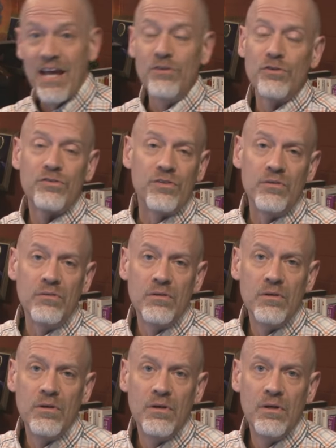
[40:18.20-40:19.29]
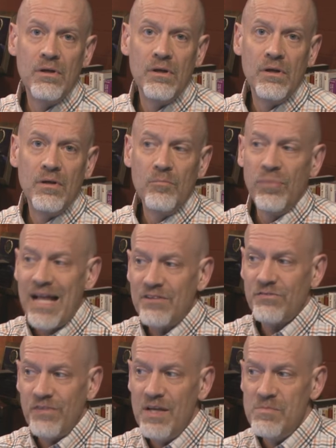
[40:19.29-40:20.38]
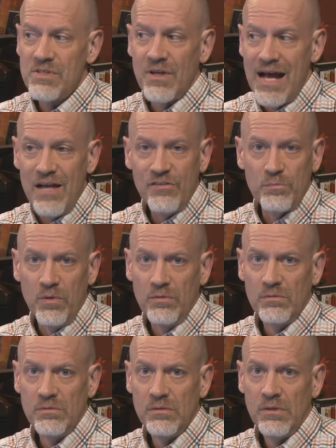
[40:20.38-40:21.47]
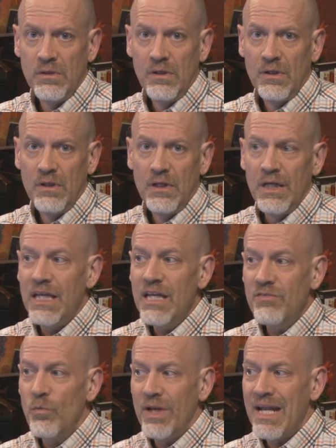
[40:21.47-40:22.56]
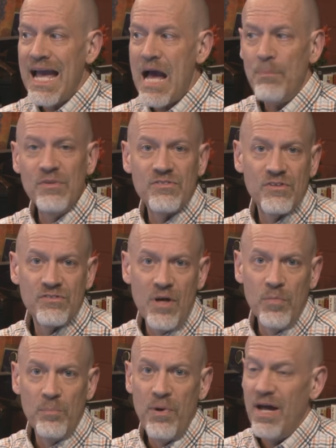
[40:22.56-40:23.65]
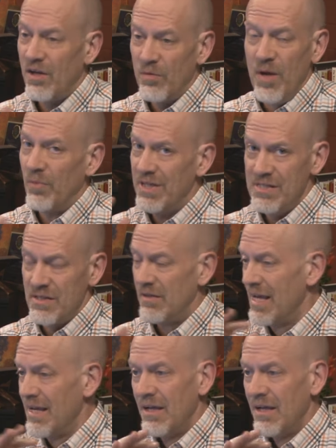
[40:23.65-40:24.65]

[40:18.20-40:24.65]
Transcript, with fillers: Anderson blasphemes the gospel, even when he happens to stumble upon. I remember, he's a